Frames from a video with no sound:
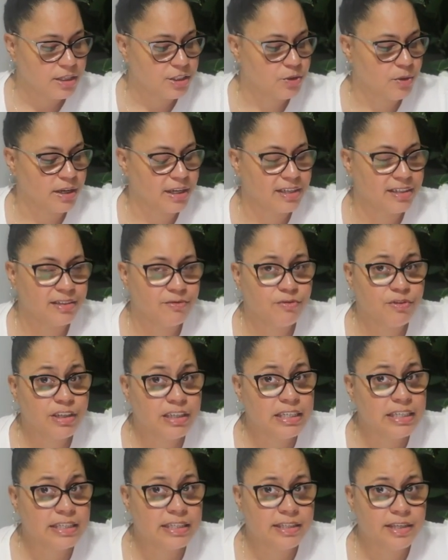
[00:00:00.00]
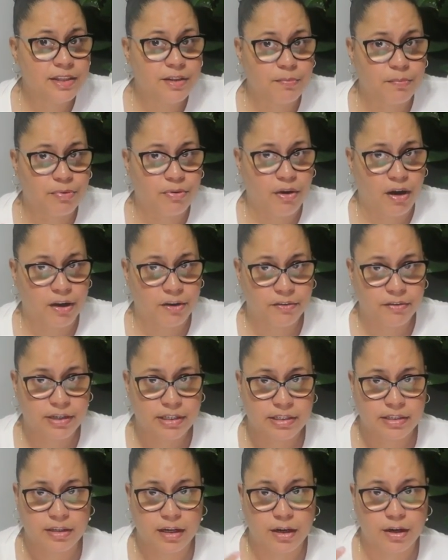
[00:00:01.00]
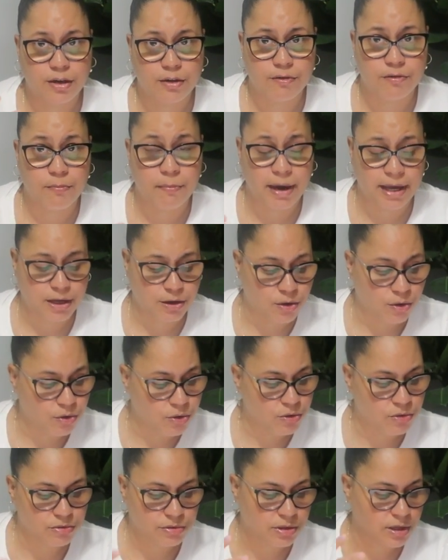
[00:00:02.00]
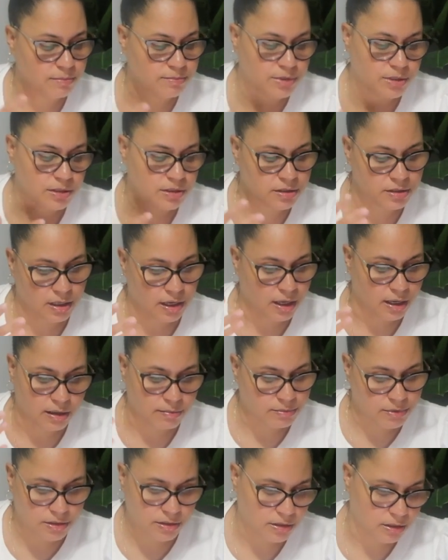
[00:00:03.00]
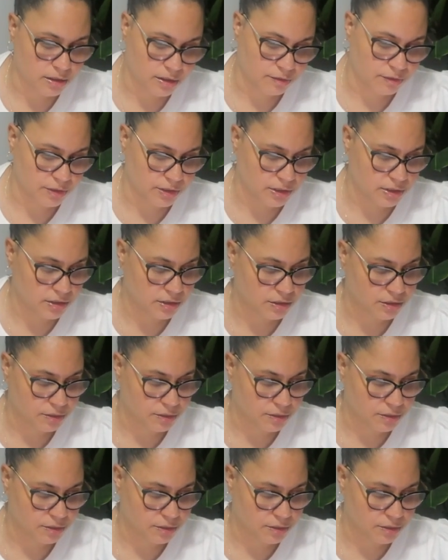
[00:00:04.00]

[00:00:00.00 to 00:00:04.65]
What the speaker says: so I can really see the progress of my goals. I'm just in love with it.